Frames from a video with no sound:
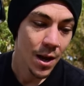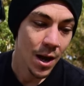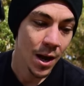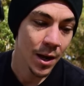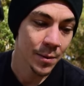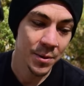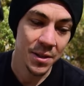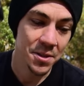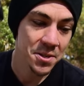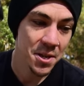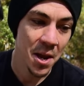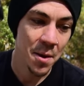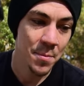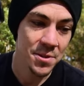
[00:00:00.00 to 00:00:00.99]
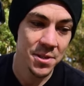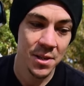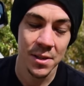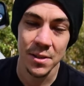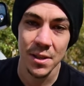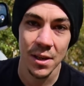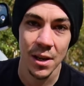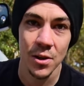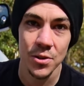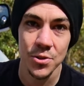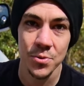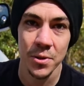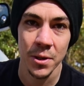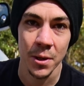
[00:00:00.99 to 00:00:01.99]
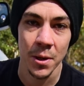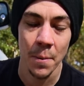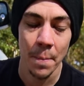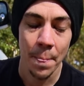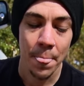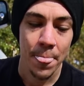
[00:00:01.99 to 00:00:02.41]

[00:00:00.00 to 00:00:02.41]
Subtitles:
It'd be the same as anything else, really.